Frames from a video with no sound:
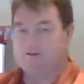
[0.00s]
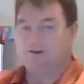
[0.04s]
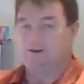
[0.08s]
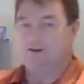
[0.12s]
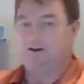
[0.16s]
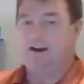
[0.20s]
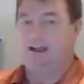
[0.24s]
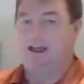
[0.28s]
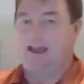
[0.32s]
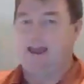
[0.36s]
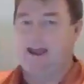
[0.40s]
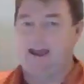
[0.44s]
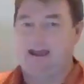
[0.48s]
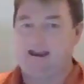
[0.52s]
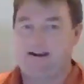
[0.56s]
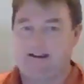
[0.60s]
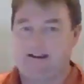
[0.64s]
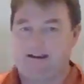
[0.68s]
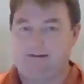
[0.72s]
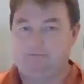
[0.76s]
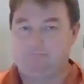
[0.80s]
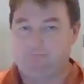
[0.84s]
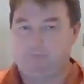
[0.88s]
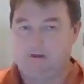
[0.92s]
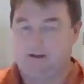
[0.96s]
start
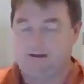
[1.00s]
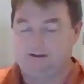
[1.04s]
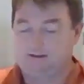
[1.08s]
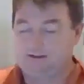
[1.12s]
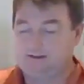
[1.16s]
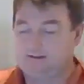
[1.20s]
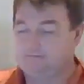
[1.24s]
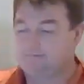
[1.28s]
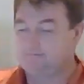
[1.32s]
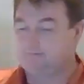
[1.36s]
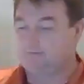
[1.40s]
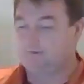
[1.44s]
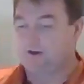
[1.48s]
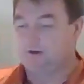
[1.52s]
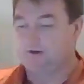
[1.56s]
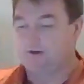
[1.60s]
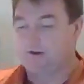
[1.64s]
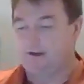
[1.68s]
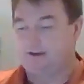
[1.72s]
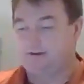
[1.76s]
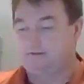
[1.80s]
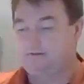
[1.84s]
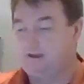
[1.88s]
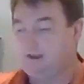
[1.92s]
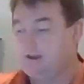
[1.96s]
adding mint.
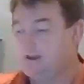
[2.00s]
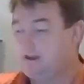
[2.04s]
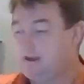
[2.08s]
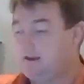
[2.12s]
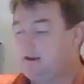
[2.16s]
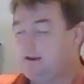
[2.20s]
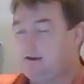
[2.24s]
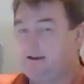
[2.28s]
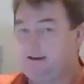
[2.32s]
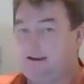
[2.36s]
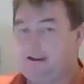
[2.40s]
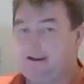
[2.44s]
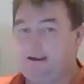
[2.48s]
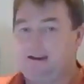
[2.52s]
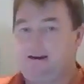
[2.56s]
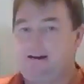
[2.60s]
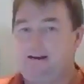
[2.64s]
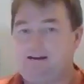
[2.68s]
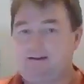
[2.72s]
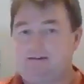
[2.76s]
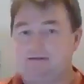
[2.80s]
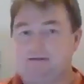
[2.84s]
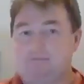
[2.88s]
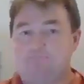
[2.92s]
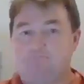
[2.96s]
Okay. It
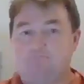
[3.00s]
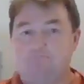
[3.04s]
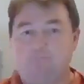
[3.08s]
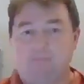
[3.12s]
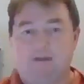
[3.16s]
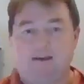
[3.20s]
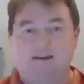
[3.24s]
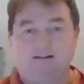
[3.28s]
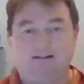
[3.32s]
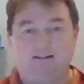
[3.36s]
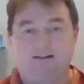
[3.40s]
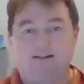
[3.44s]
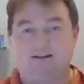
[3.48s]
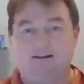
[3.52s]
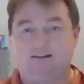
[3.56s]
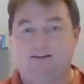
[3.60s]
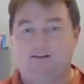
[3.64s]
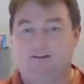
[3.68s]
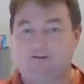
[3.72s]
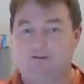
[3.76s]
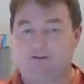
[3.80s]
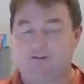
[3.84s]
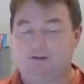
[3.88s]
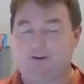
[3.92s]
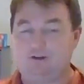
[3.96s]
is mint
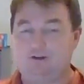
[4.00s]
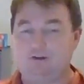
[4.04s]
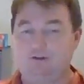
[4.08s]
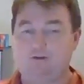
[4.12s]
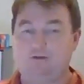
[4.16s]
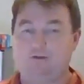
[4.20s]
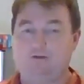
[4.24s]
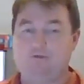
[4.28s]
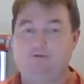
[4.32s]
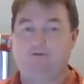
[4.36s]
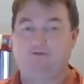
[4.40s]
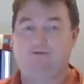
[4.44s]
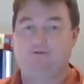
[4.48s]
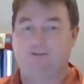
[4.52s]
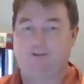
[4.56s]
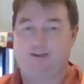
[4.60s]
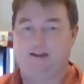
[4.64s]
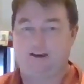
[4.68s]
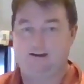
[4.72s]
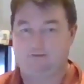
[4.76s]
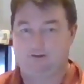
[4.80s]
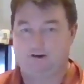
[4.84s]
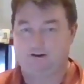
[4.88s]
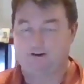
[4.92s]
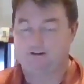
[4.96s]
to
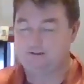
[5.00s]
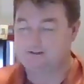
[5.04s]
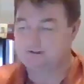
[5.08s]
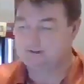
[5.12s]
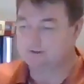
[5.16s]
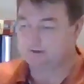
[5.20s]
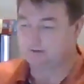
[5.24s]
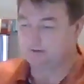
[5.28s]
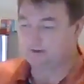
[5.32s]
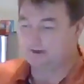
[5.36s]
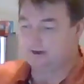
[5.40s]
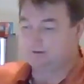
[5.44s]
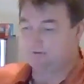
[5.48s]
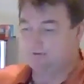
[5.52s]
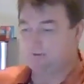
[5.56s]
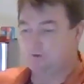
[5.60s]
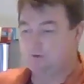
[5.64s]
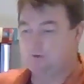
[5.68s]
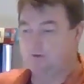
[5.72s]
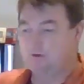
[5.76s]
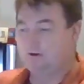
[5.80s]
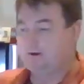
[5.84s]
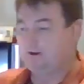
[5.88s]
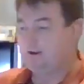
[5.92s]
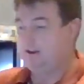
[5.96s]
flavor. So
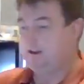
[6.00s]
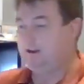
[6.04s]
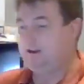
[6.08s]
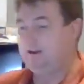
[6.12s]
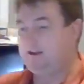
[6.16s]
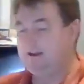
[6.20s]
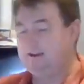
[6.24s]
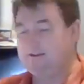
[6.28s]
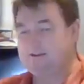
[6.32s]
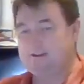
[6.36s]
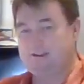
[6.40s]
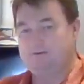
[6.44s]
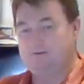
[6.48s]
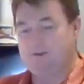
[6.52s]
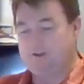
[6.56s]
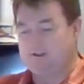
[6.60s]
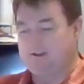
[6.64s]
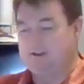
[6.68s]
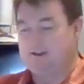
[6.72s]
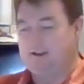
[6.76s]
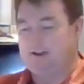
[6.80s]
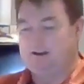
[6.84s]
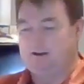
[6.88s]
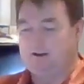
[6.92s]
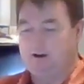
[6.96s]
therefore, instead of
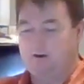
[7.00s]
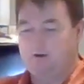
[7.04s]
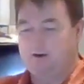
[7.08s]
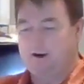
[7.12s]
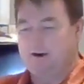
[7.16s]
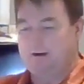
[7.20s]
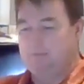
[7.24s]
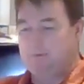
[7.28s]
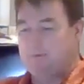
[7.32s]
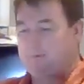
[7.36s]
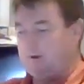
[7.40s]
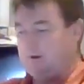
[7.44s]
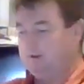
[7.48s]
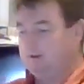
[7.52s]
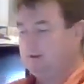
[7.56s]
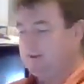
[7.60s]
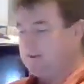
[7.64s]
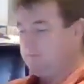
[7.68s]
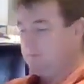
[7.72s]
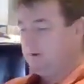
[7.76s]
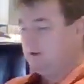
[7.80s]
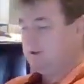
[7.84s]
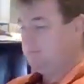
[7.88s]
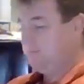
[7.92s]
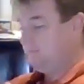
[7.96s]
just saying, all right, I'm gonna put
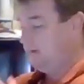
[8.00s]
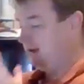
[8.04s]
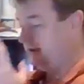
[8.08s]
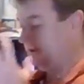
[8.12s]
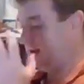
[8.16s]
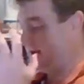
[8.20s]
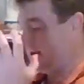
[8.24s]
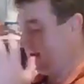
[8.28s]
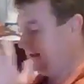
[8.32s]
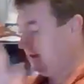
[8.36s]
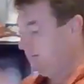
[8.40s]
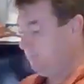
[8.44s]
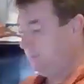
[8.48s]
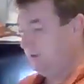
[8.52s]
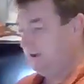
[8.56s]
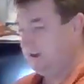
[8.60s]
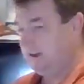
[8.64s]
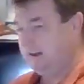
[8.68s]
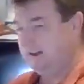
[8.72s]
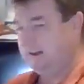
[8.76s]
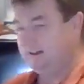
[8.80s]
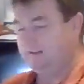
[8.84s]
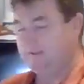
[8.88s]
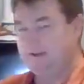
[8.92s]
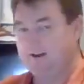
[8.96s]
this much mint in and put
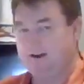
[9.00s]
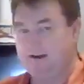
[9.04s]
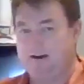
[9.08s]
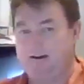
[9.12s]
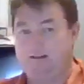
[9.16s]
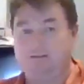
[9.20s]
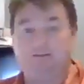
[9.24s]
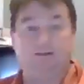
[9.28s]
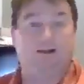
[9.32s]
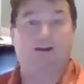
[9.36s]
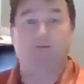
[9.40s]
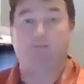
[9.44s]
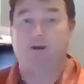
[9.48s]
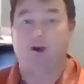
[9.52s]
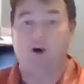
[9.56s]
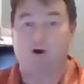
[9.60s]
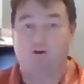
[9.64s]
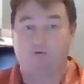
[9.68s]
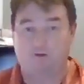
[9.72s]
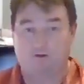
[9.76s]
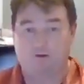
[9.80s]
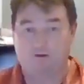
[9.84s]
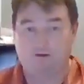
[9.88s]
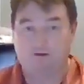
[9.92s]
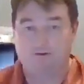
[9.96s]
it in there, it could be
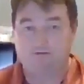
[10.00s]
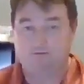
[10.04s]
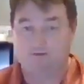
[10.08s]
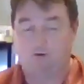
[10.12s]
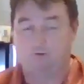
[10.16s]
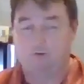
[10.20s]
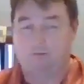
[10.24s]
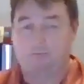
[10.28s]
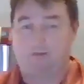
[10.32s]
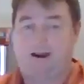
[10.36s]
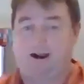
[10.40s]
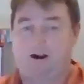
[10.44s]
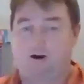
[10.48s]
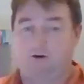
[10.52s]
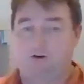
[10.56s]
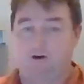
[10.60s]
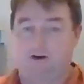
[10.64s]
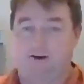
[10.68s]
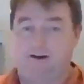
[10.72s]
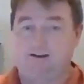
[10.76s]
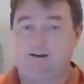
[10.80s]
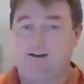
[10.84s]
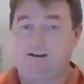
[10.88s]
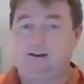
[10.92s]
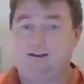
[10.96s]

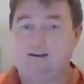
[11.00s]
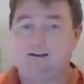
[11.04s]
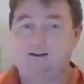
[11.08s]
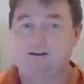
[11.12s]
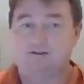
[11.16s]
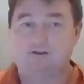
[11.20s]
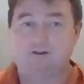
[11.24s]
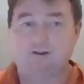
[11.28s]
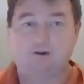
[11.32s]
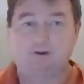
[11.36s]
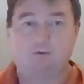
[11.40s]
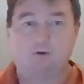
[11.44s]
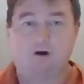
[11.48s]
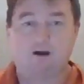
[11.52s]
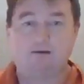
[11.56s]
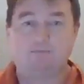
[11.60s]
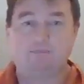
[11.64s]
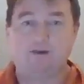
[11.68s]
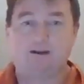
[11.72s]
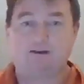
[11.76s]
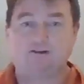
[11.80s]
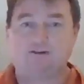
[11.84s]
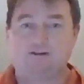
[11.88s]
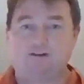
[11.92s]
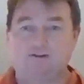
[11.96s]
overpowering. So you want to
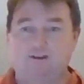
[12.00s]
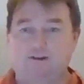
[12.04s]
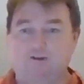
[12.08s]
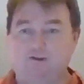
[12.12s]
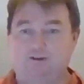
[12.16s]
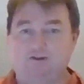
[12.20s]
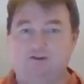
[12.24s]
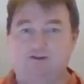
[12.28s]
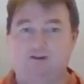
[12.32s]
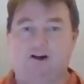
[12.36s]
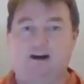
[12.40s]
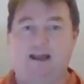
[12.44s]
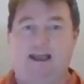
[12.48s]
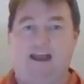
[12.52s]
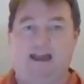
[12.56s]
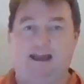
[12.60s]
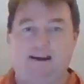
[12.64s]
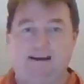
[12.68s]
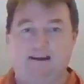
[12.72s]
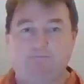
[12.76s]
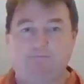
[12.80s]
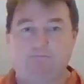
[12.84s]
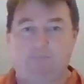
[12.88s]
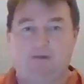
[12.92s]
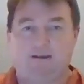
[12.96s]
make sure that you start
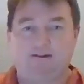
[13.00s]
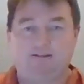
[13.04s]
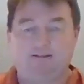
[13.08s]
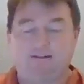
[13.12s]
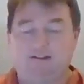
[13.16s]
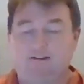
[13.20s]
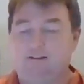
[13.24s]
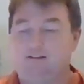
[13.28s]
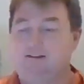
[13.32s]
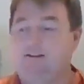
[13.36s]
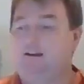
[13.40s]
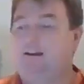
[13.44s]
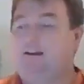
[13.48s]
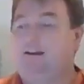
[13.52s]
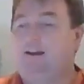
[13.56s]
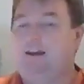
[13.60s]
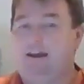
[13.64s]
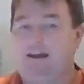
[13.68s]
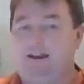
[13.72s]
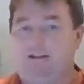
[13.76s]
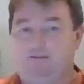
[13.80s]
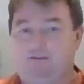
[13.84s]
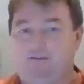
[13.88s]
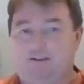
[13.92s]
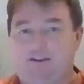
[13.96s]
adding mint
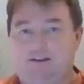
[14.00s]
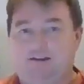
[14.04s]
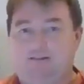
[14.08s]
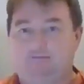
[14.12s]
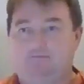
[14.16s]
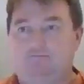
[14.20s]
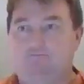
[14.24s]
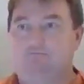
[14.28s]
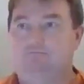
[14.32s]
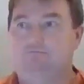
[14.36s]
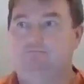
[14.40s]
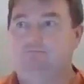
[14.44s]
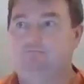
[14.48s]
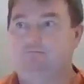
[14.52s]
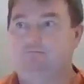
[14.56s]
and then